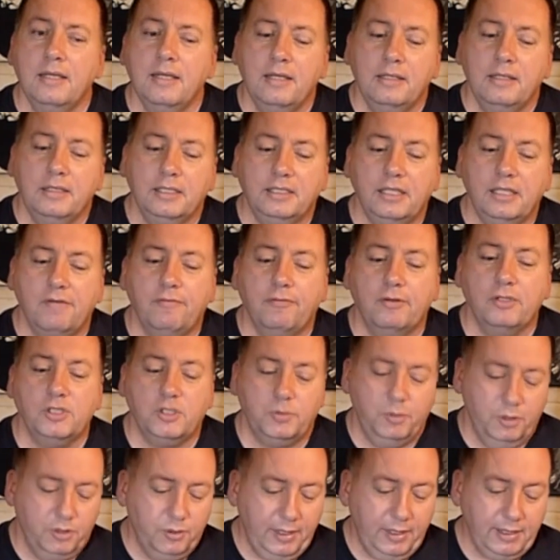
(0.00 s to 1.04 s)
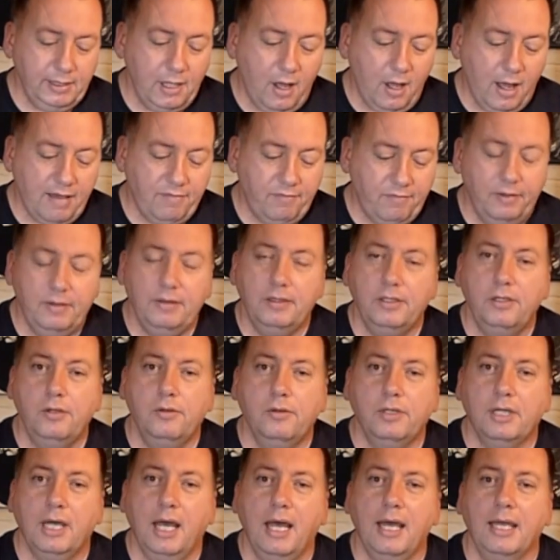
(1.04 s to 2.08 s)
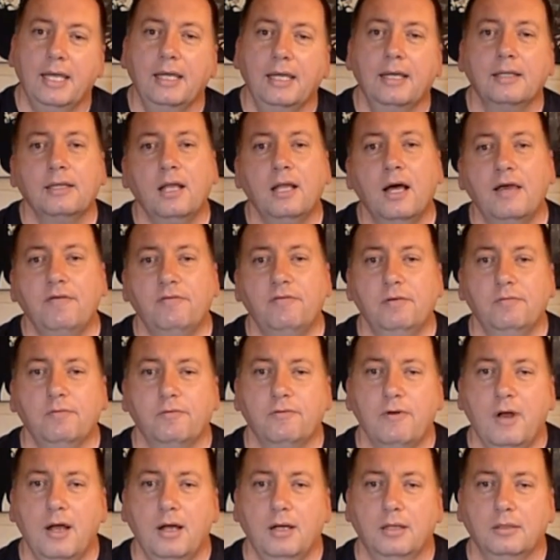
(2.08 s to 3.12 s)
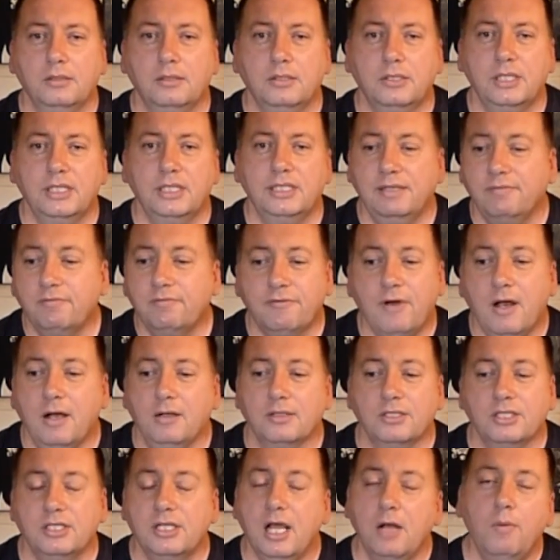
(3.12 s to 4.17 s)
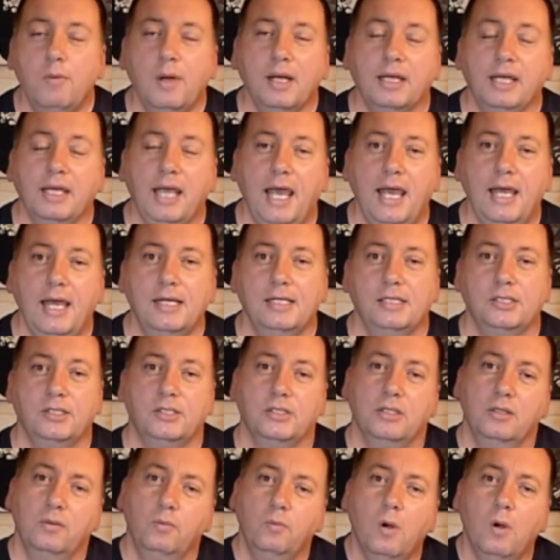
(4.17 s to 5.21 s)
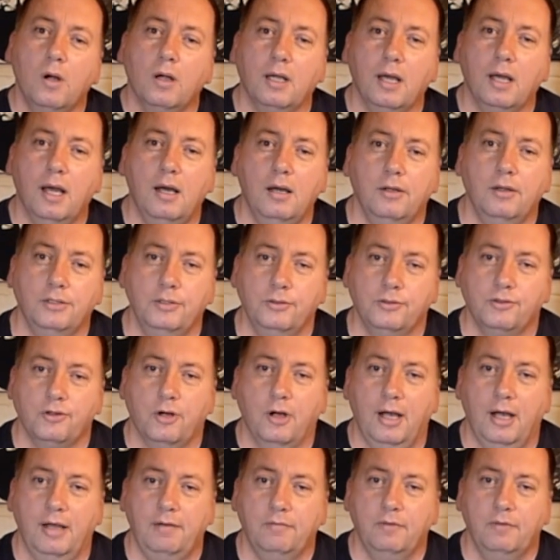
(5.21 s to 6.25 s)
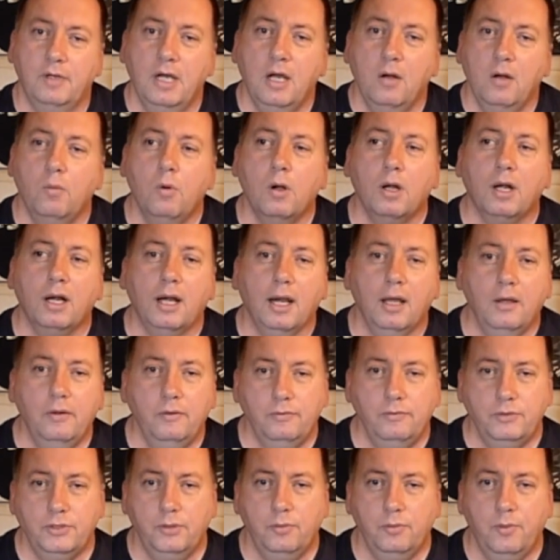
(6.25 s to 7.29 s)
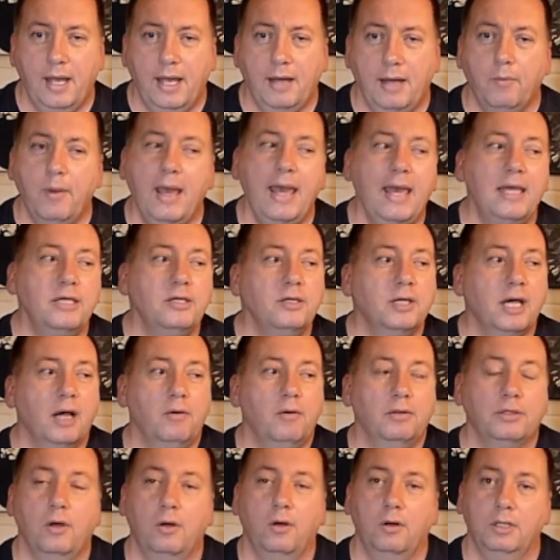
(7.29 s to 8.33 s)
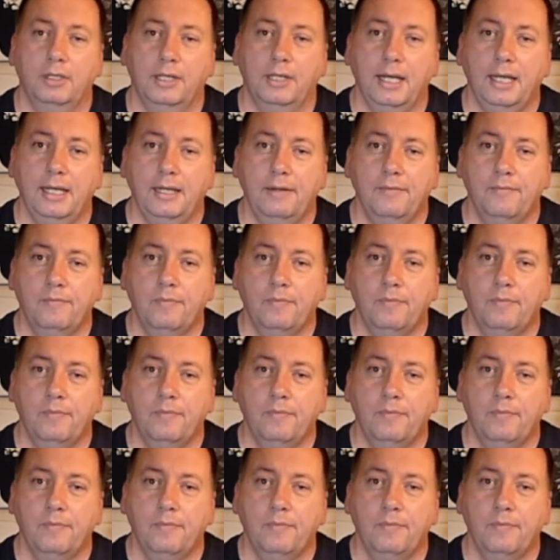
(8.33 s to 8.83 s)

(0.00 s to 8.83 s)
The difference between life in the UK and life in France is in France, no one cares what car you drive, what clothes you wear, where you go on holiday,